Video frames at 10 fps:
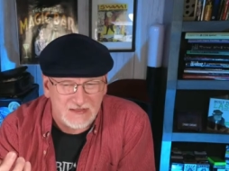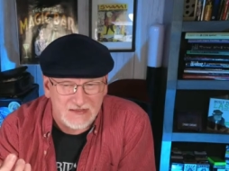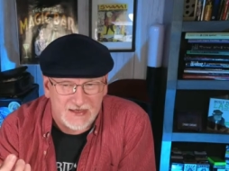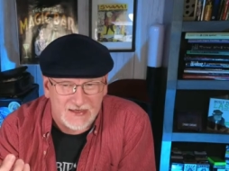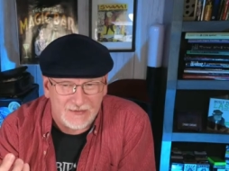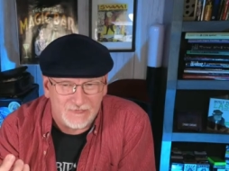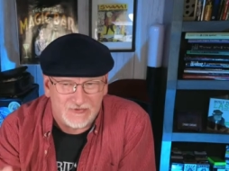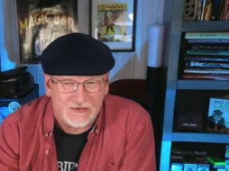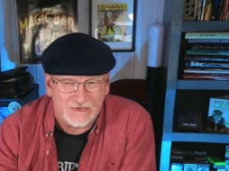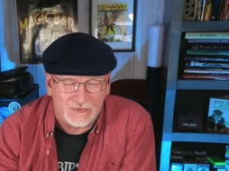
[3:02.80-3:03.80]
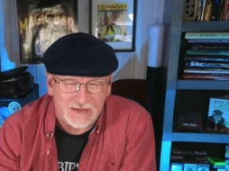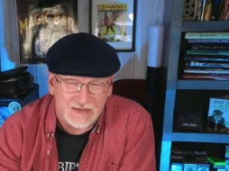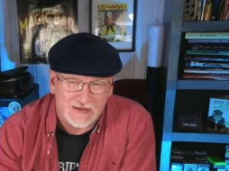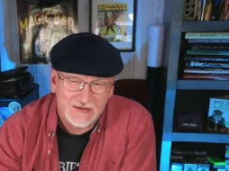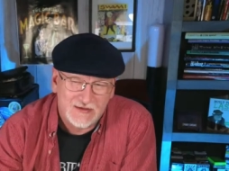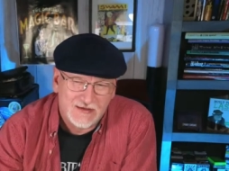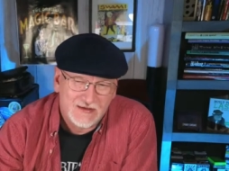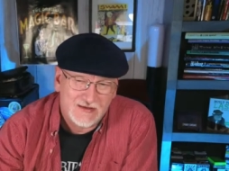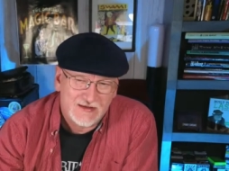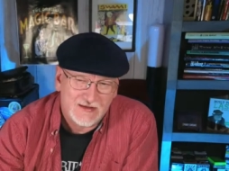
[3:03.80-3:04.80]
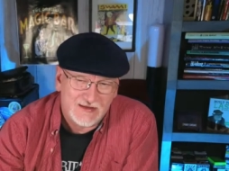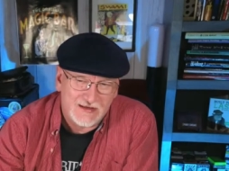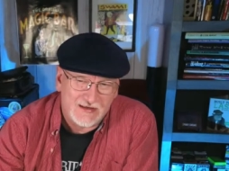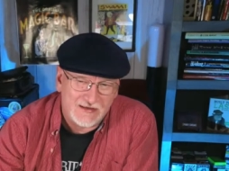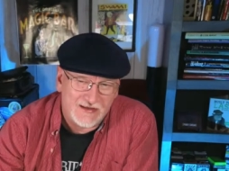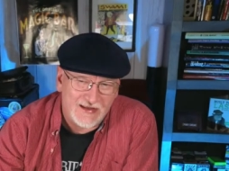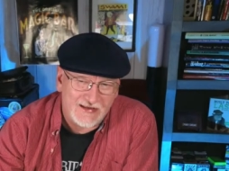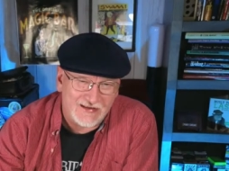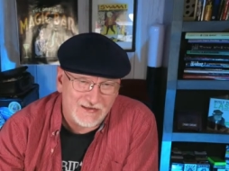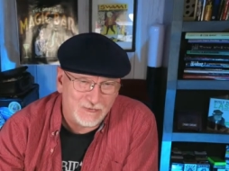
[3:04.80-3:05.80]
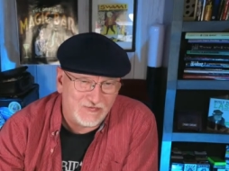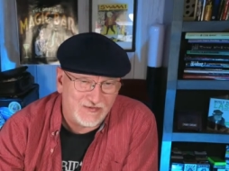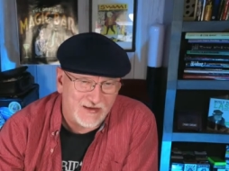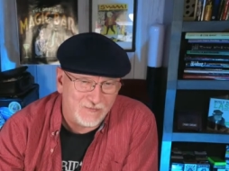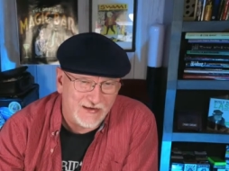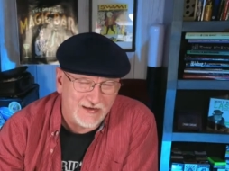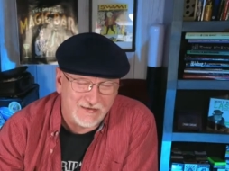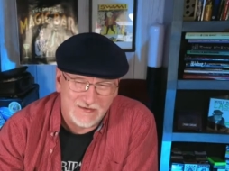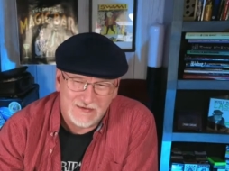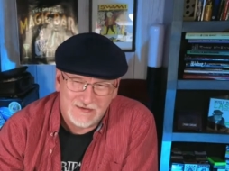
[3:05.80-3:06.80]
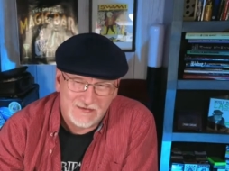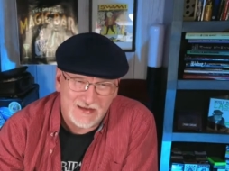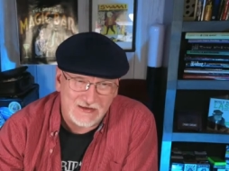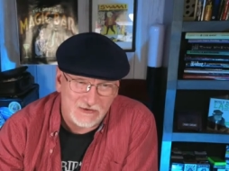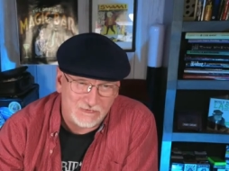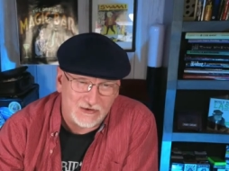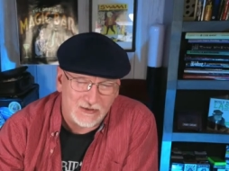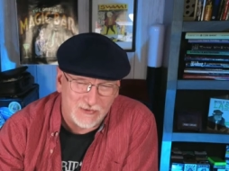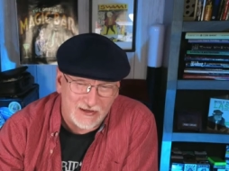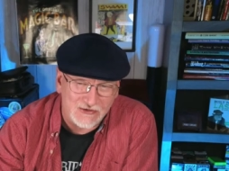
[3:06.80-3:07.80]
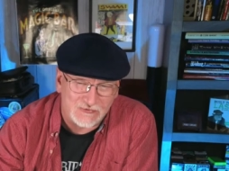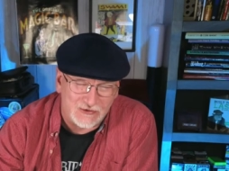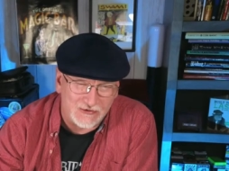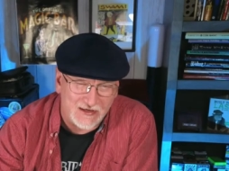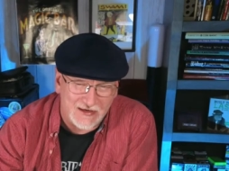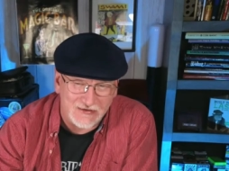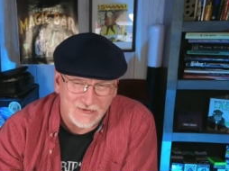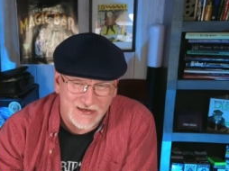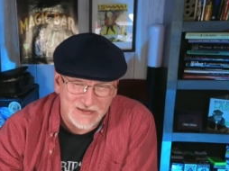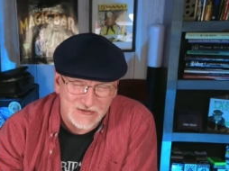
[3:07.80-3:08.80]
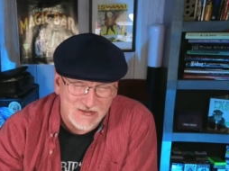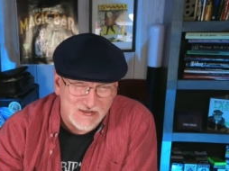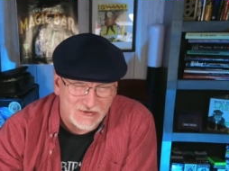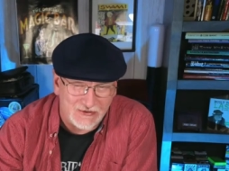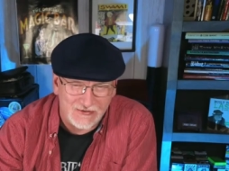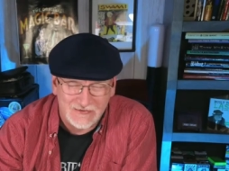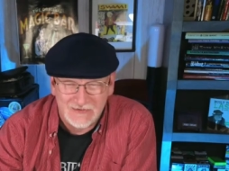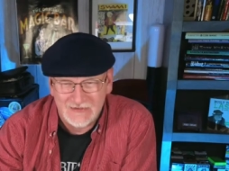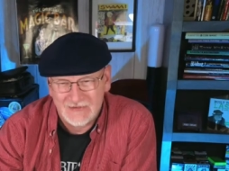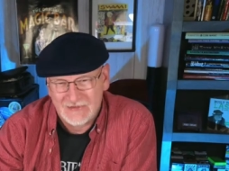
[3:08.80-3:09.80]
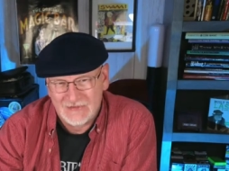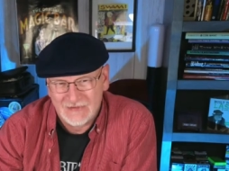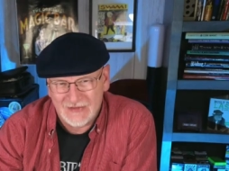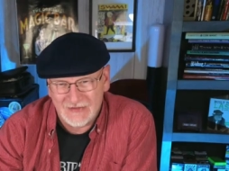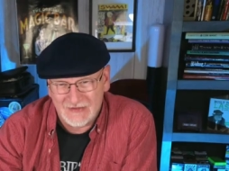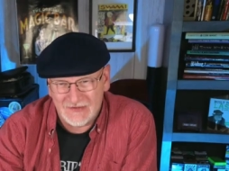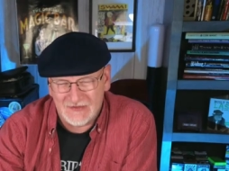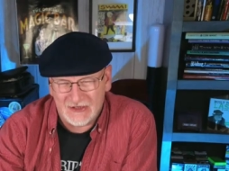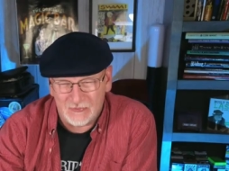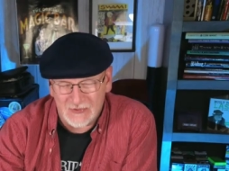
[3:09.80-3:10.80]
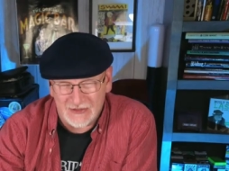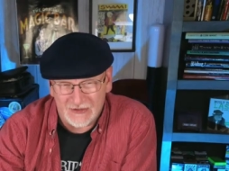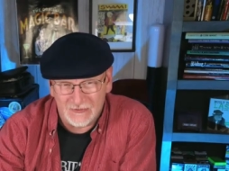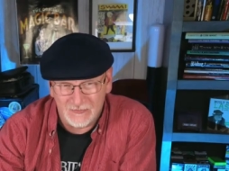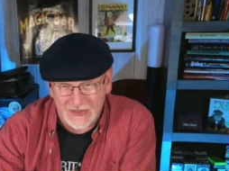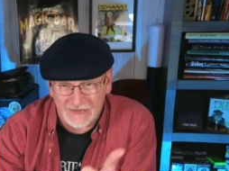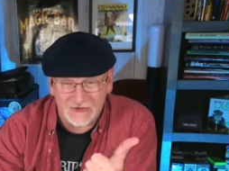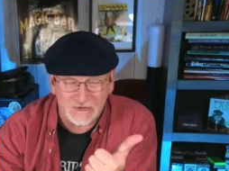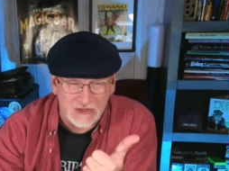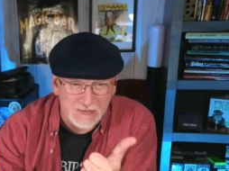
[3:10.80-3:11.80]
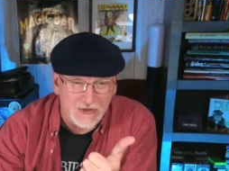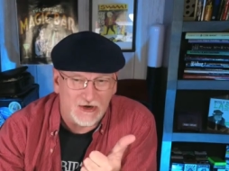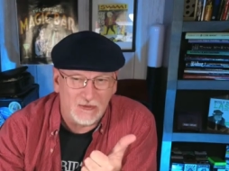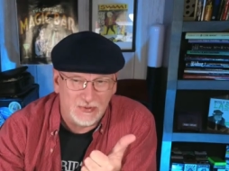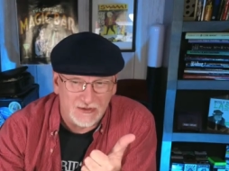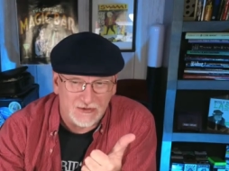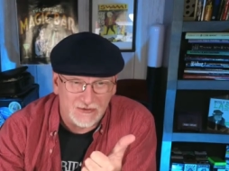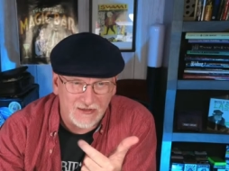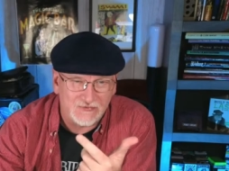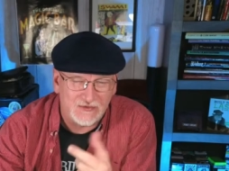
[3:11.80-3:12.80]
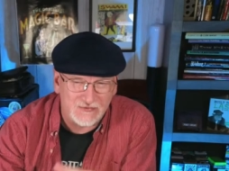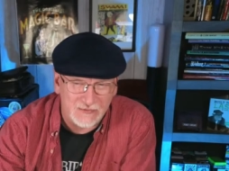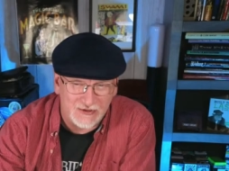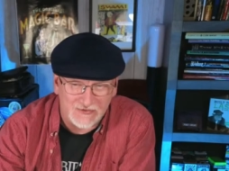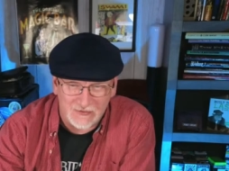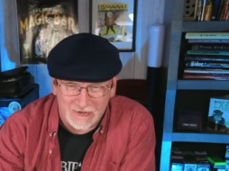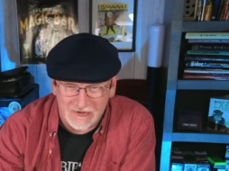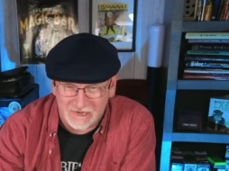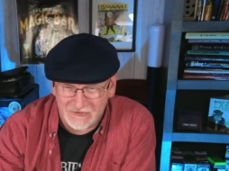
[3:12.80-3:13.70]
times this week. And uh, hey, Eddie, what's up, man? Thank you very much for your kind donation, sir that does help, you know, pay the StreamYard bill. That's 50 bucks a month